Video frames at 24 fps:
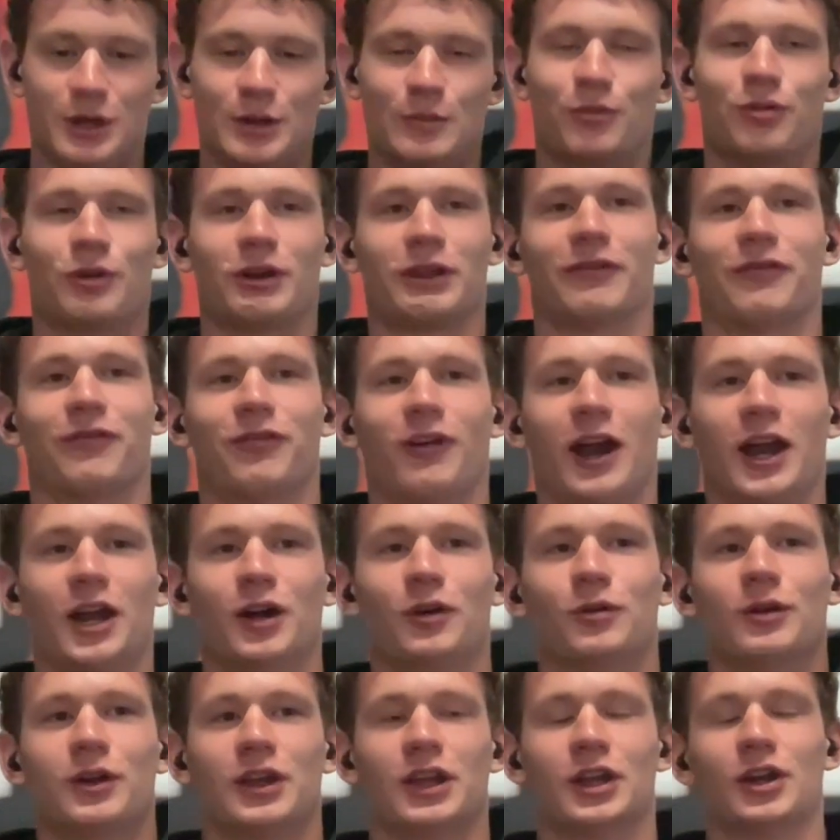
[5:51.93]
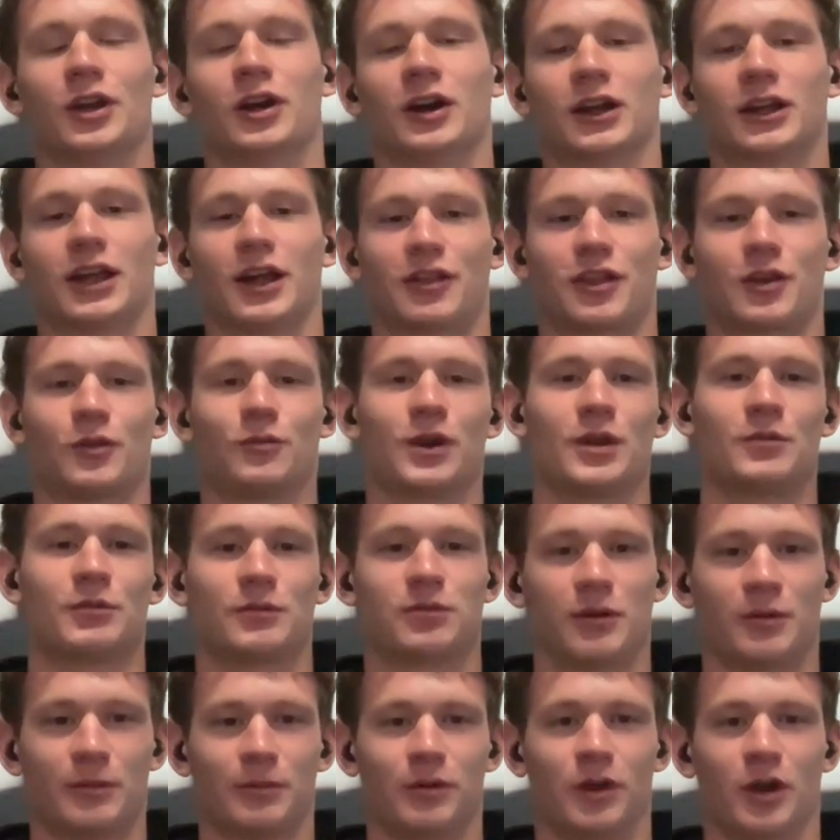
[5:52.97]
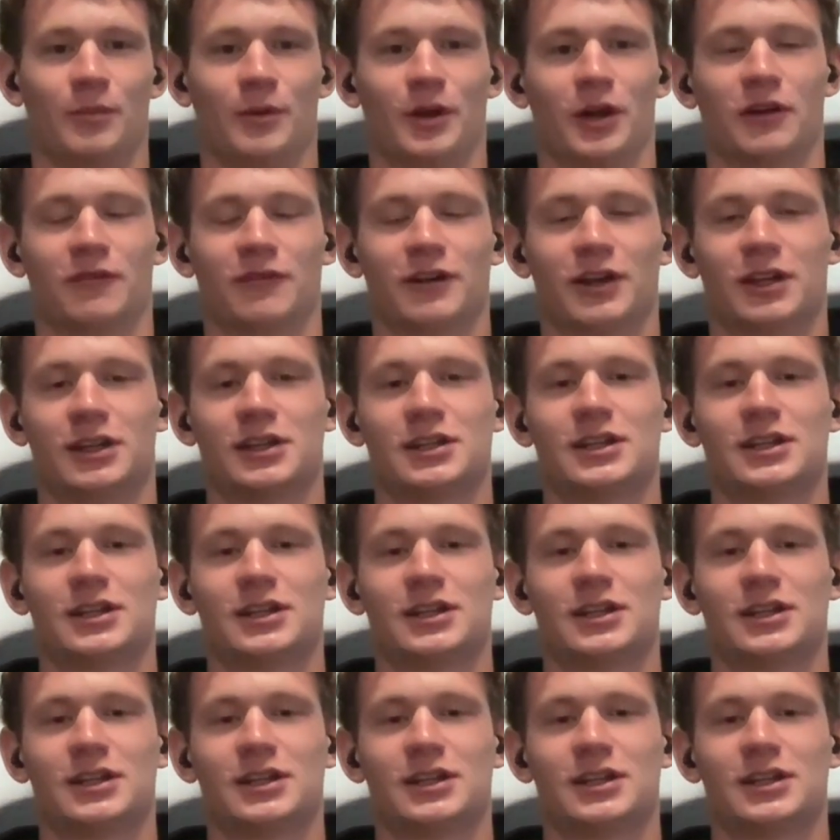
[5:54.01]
pretty frail. You know, a gust of wind would probably blow me over.